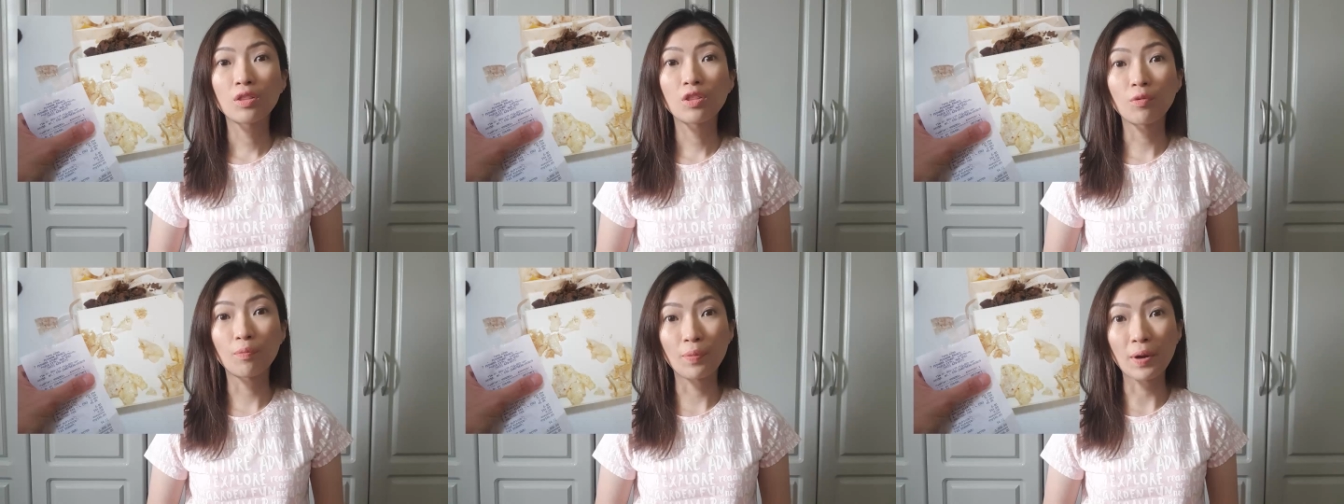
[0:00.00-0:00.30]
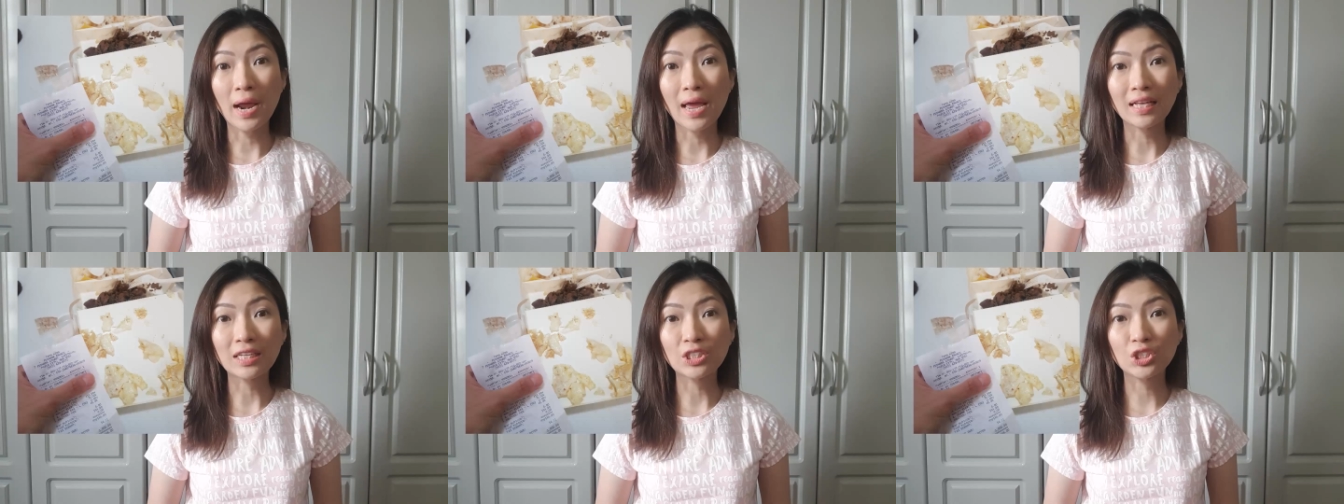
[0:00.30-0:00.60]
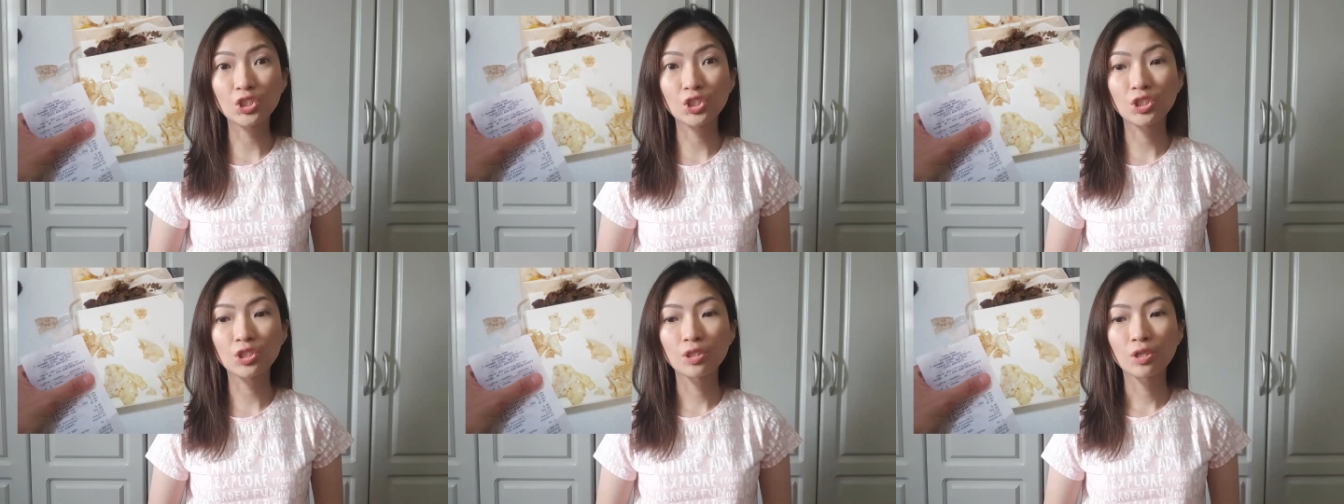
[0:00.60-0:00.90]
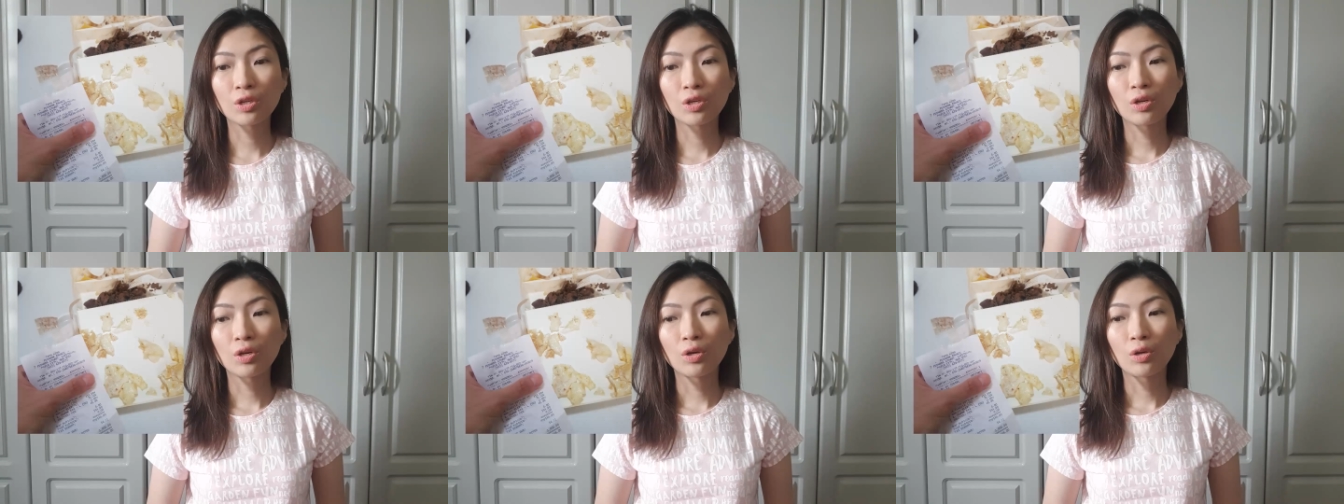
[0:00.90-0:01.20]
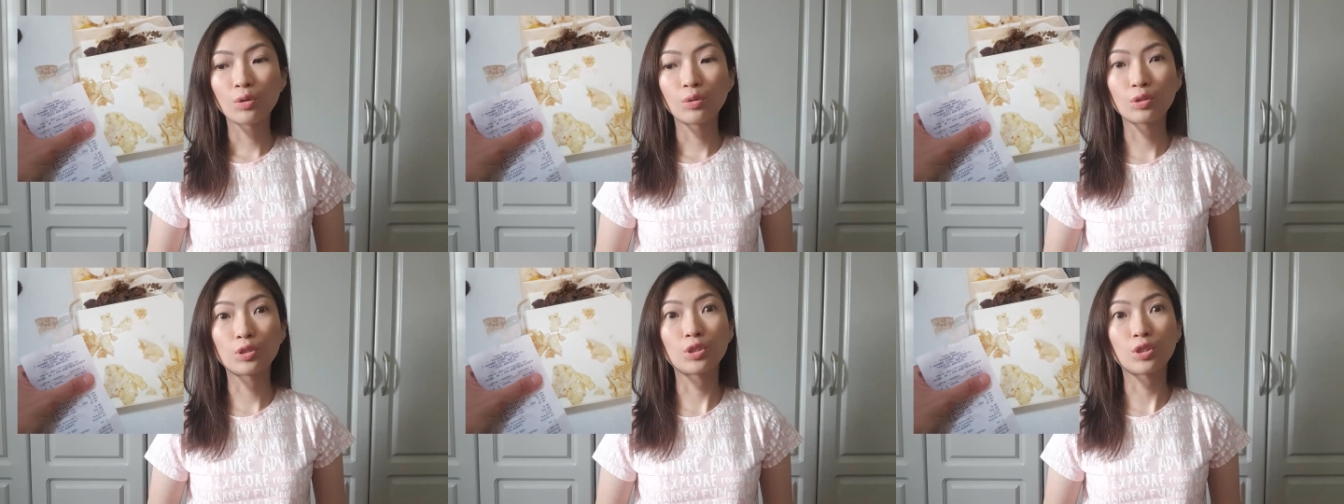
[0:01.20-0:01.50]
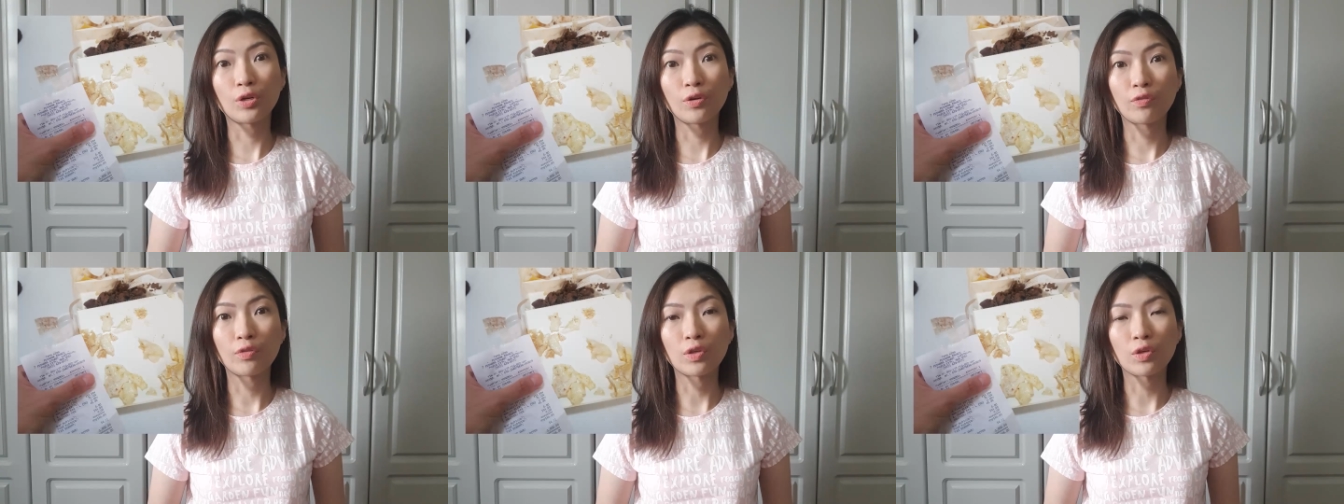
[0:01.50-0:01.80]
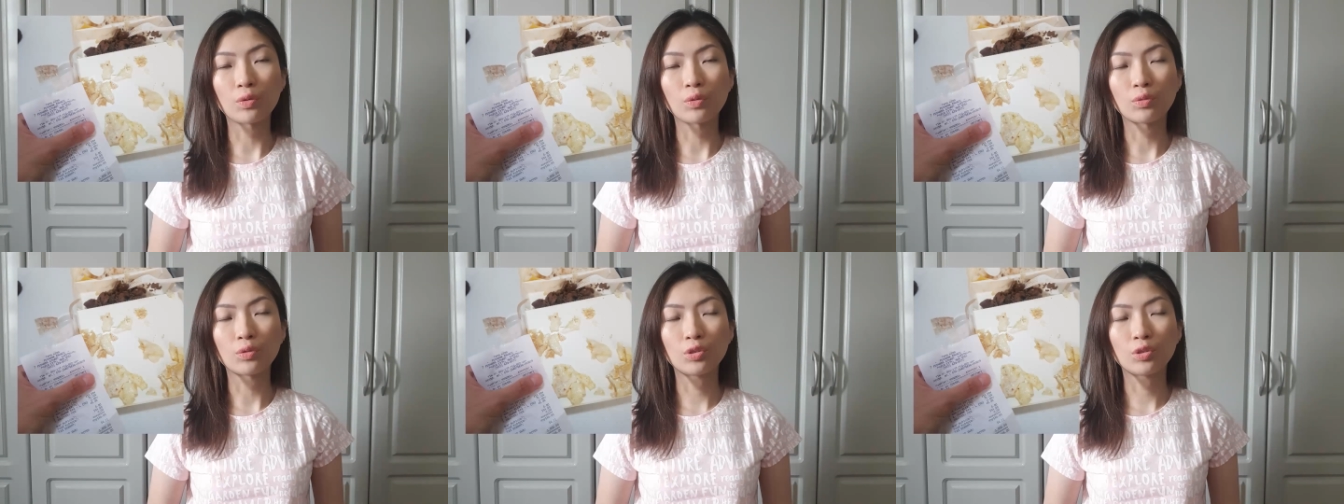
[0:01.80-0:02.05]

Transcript: the branch who served you.